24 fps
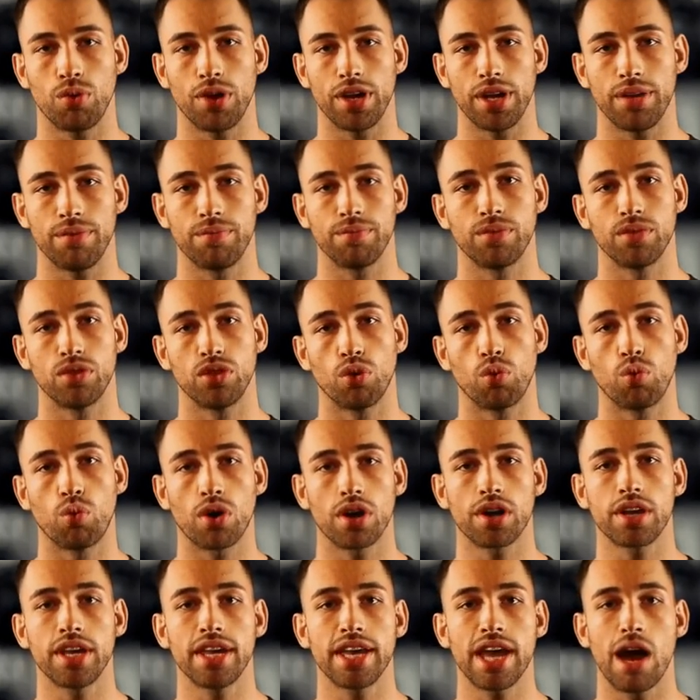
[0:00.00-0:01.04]
weight, the
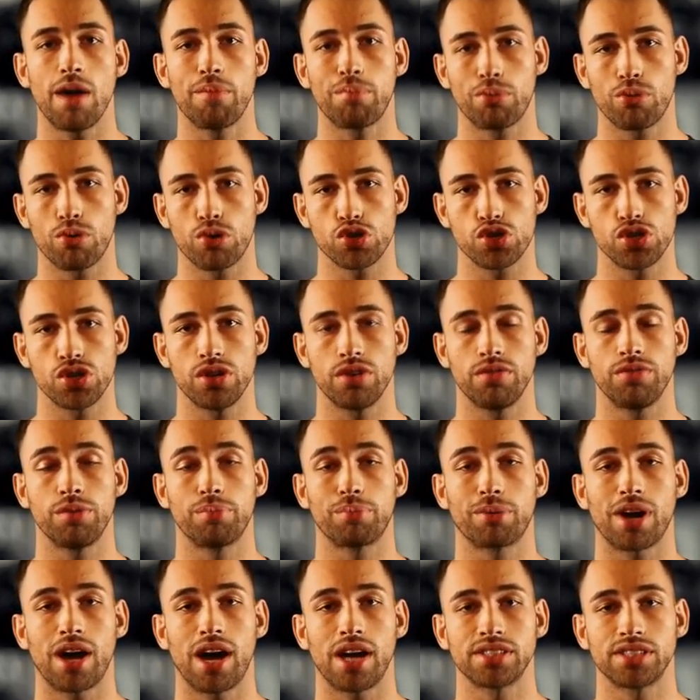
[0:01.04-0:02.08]
working out portion of the
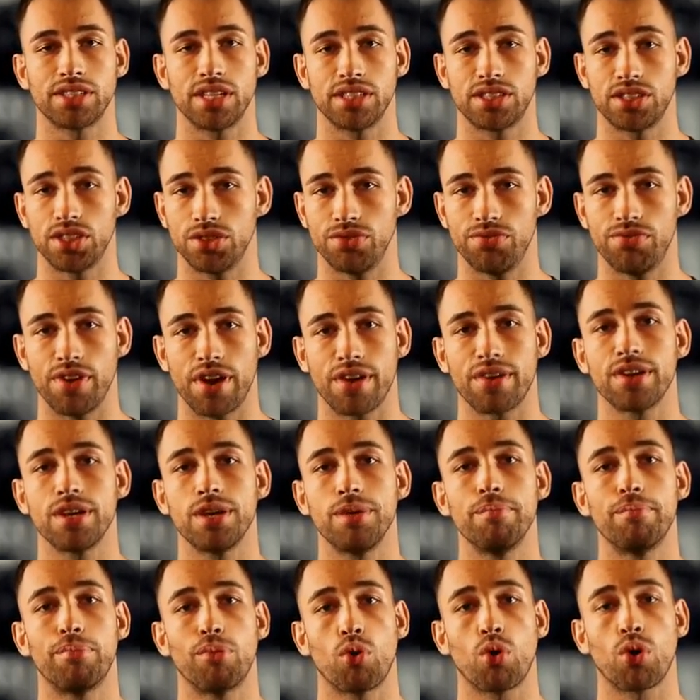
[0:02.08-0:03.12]
process is very
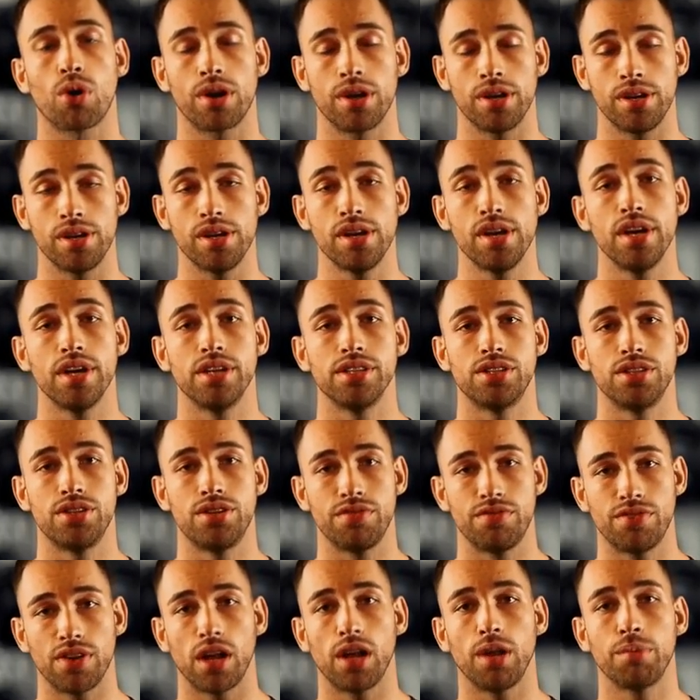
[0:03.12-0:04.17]
important to
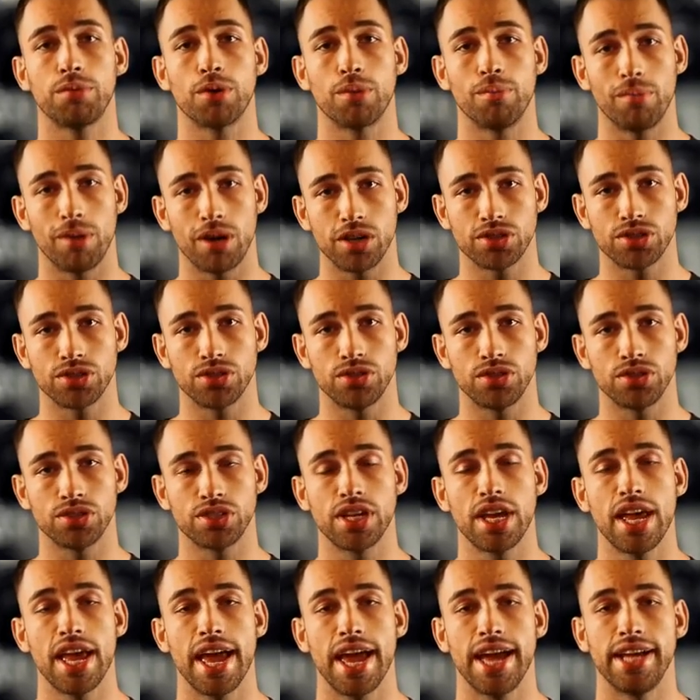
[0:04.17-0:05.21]
develop your
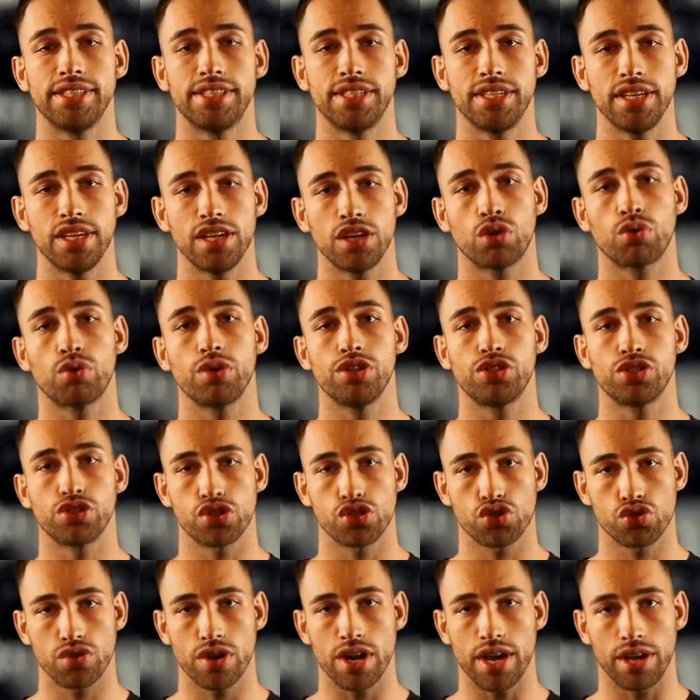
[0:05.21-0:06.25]
muscles and to increase your
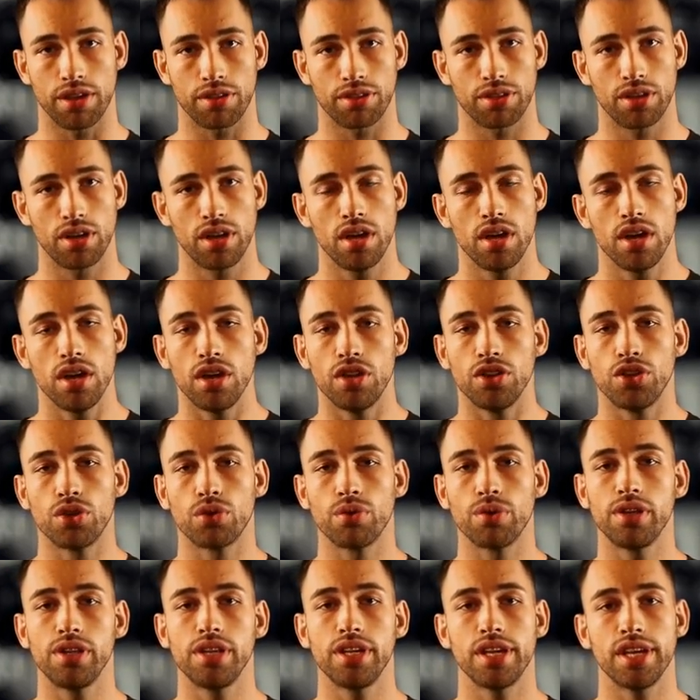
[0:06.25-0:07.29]
strength. There
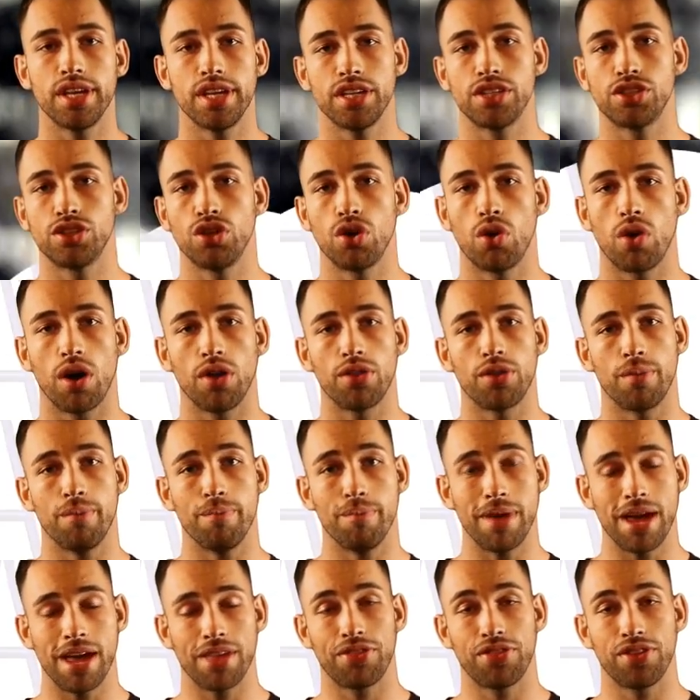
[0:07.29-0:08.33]
really is no other
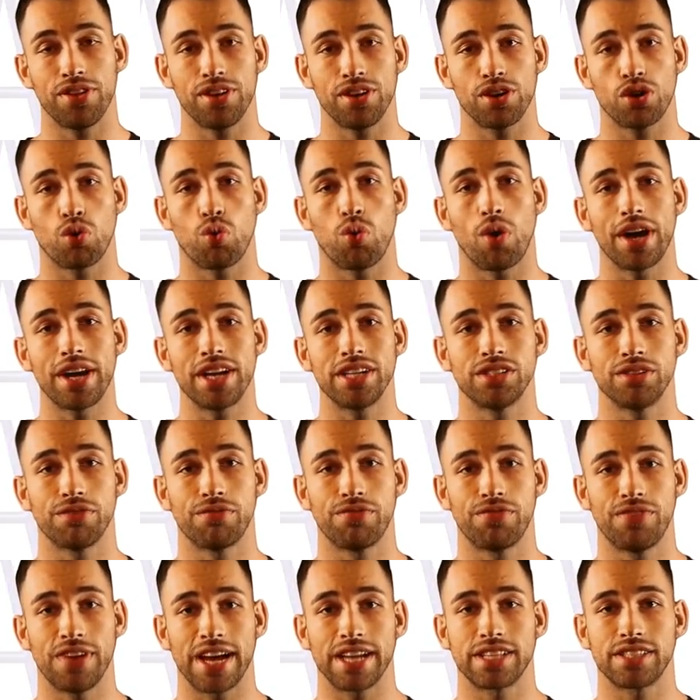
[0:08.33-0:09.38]
method quite as
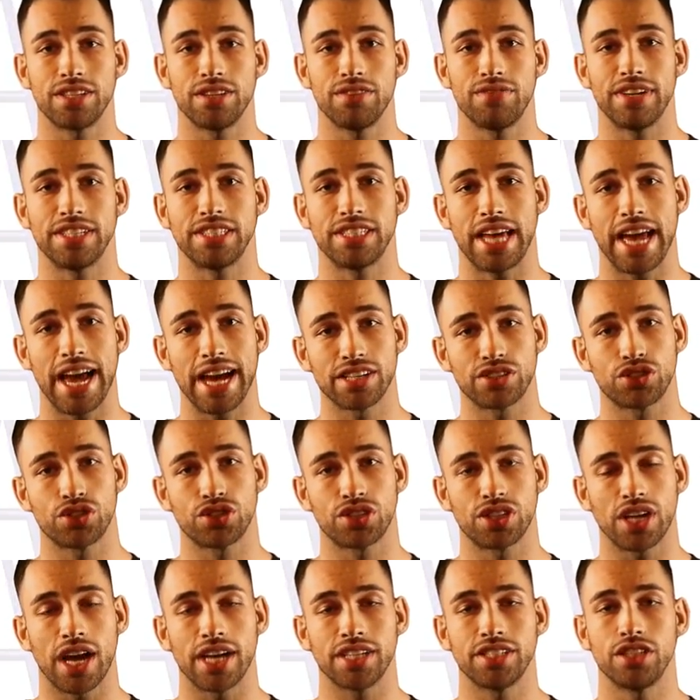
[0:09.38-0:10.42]
effective as
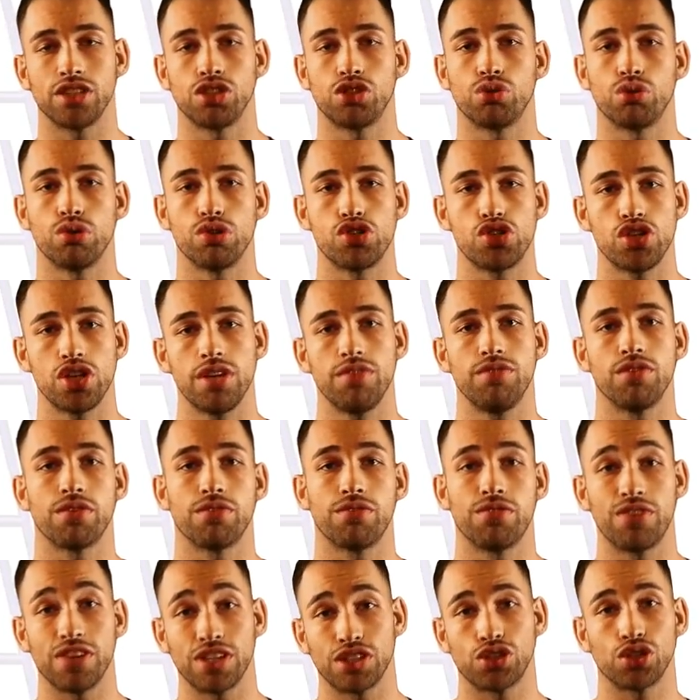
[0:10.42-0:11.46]
exercising to achieve your
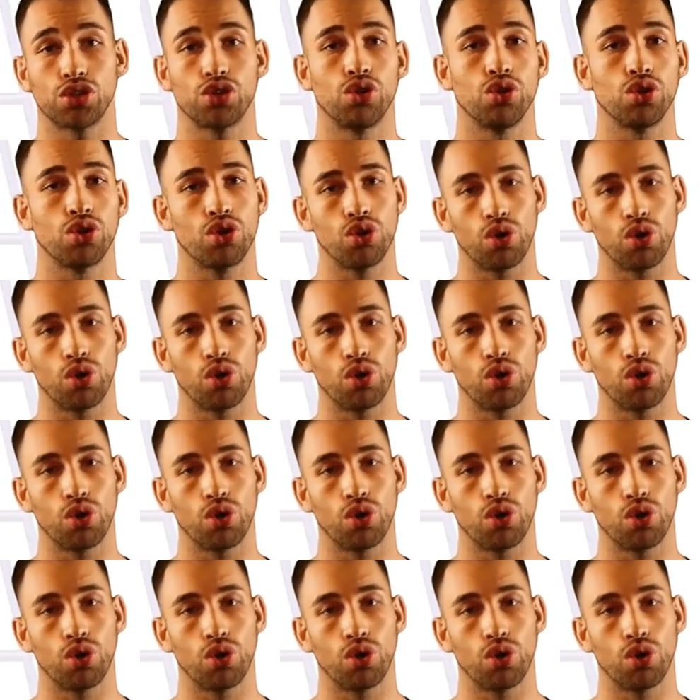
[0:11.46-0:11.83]
physical